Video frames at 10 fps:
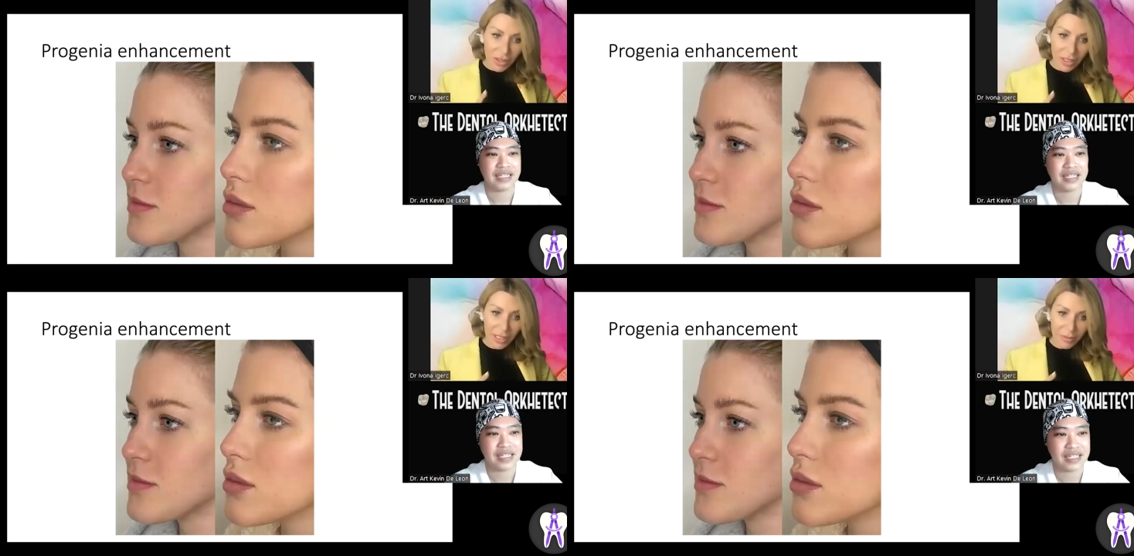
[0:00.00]

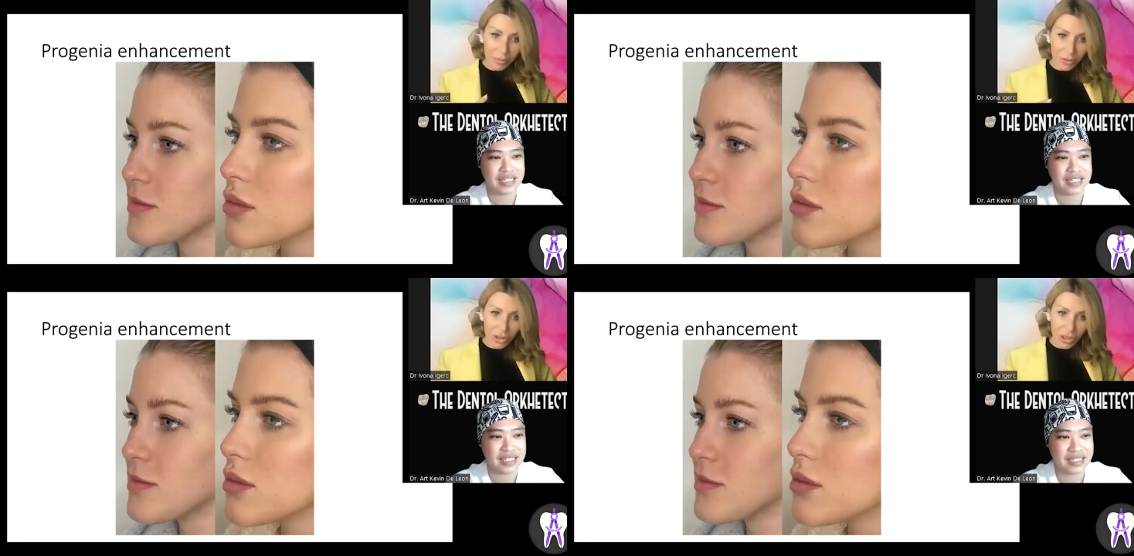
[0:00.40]
Speaker 1: had
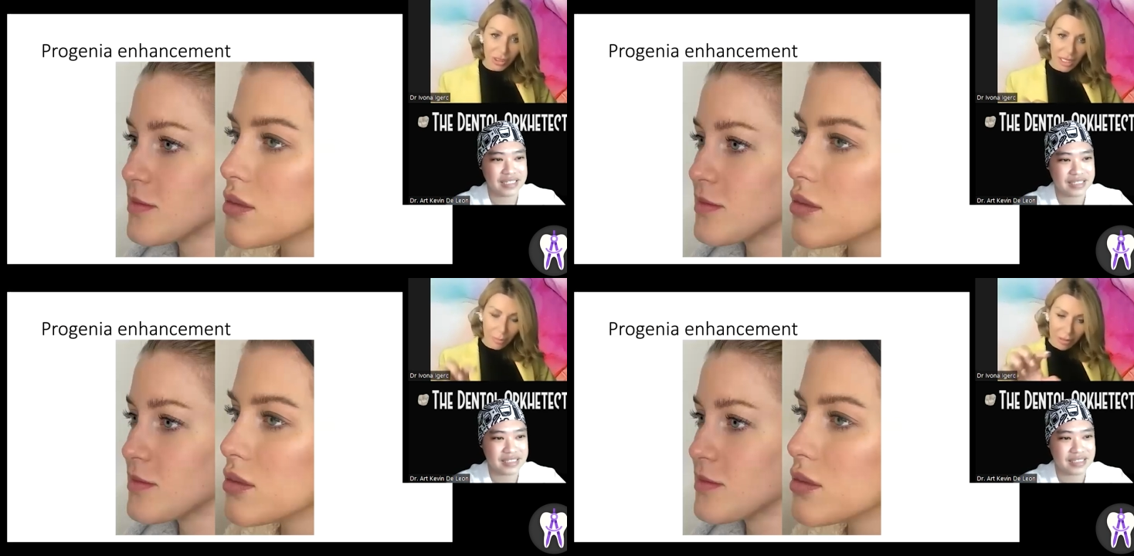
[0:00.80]

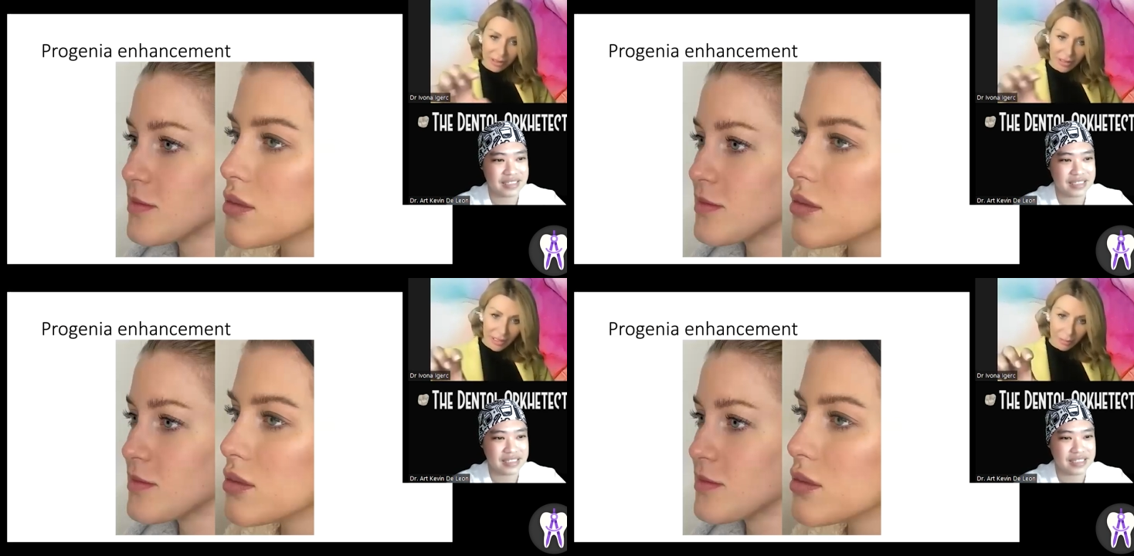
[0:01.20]
progenia, but in
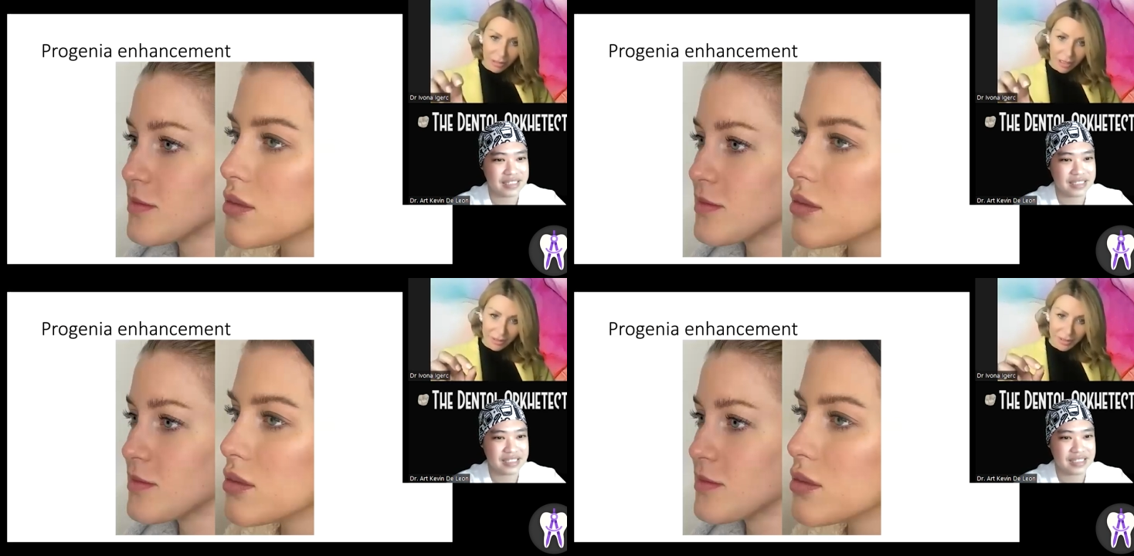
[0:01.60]
some
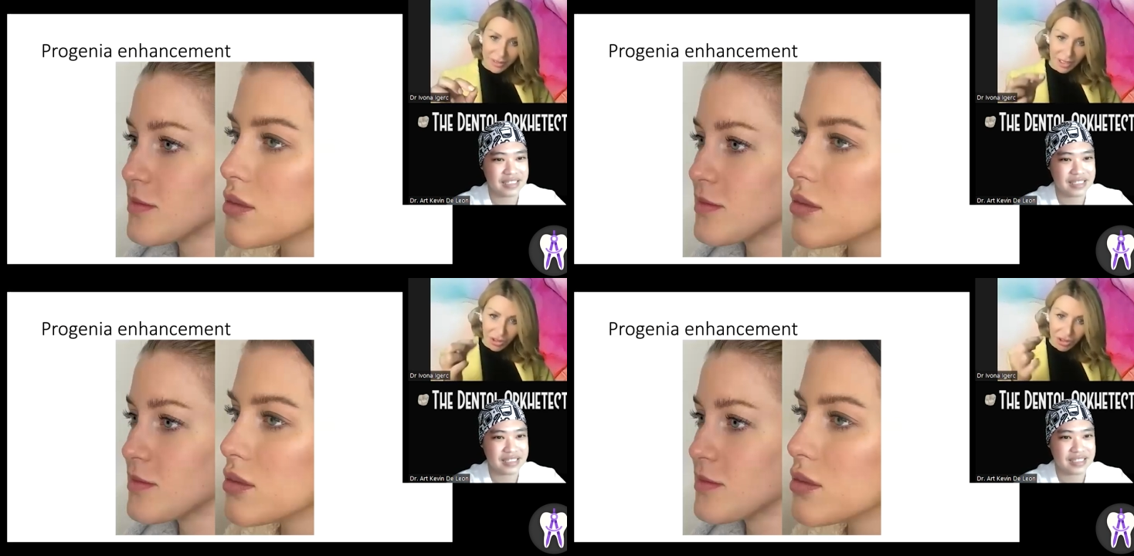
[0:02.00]
later
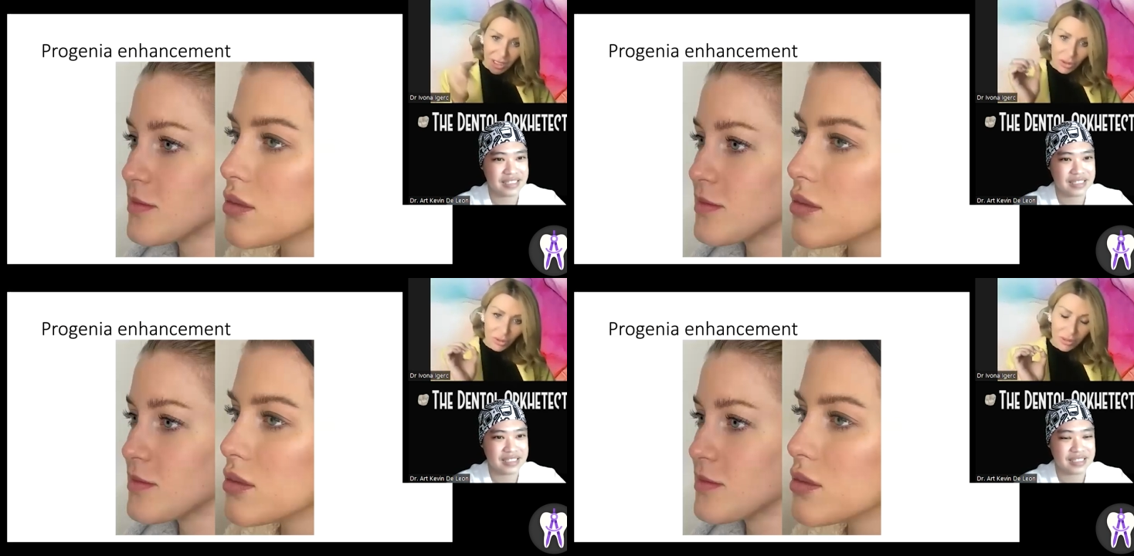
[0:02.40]
stages,
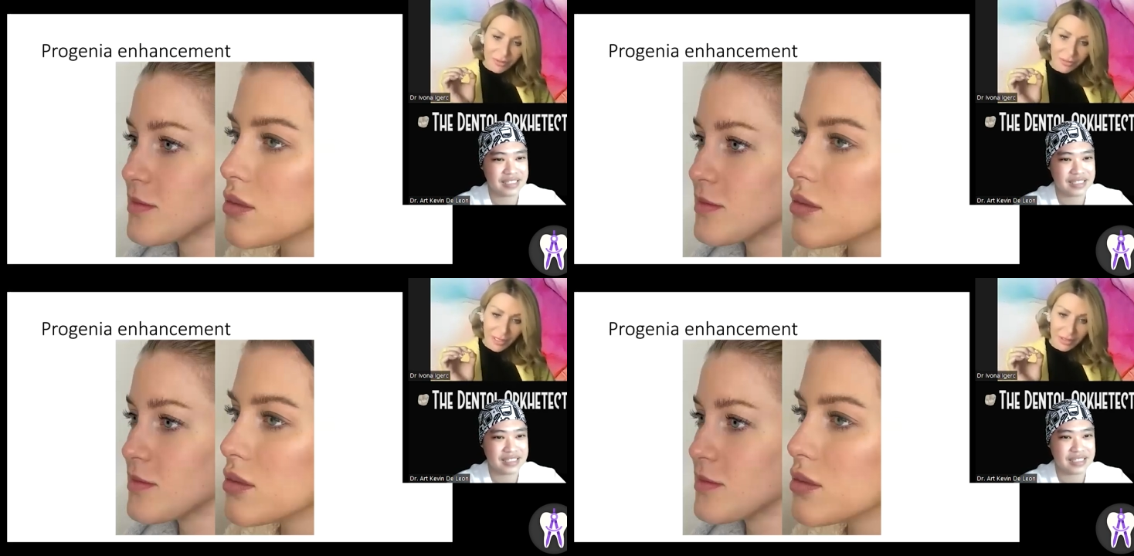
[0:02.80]
you can
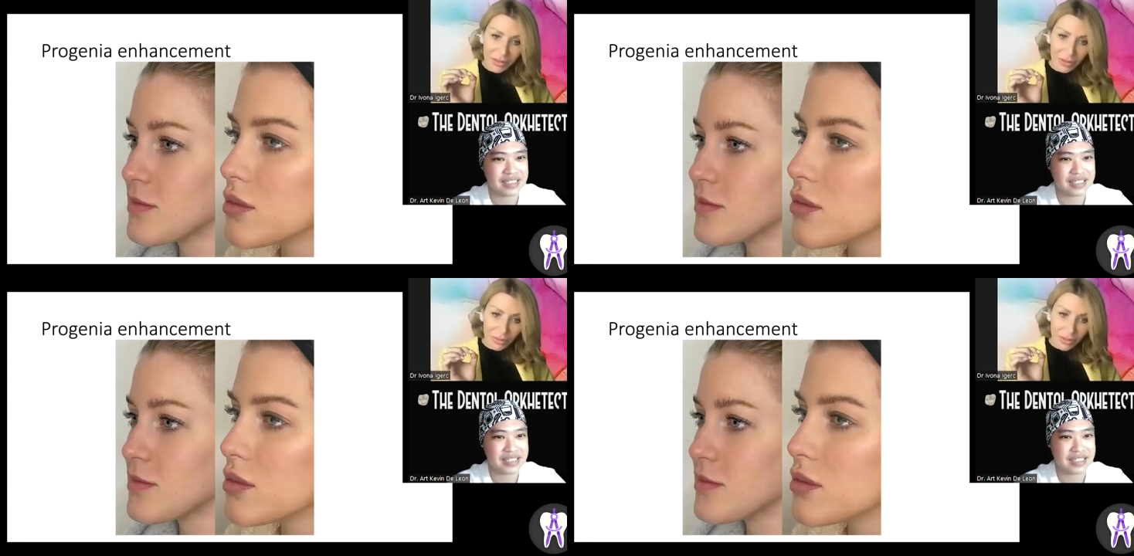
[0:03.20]
fine
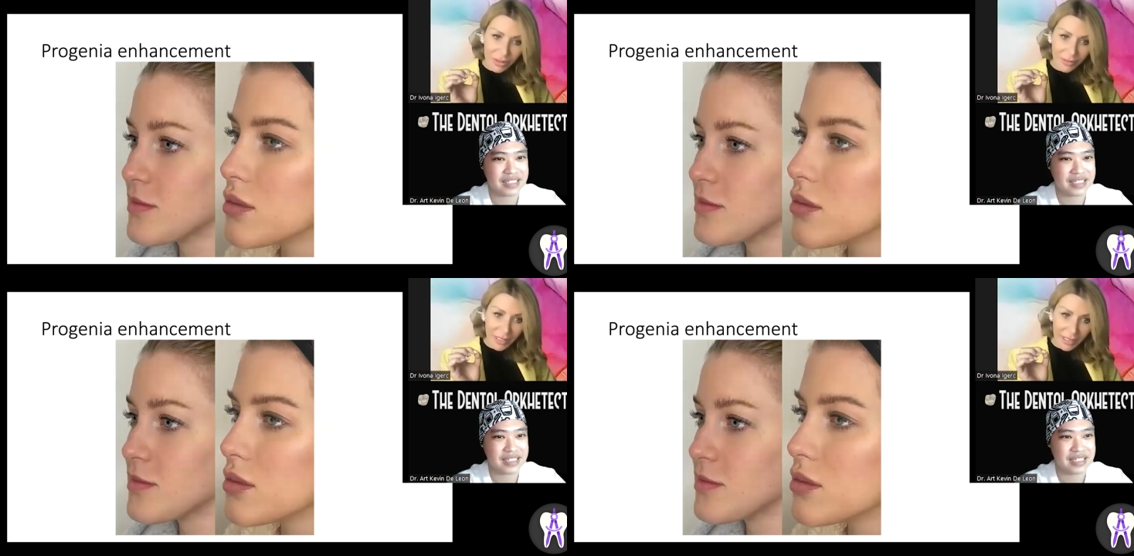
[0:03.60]
tune her
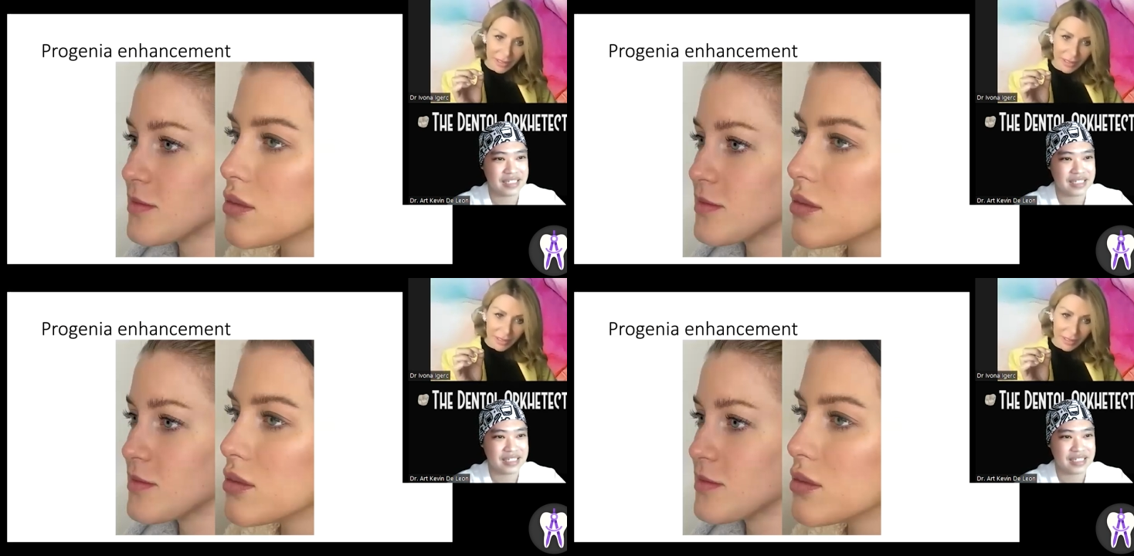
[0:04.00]
face.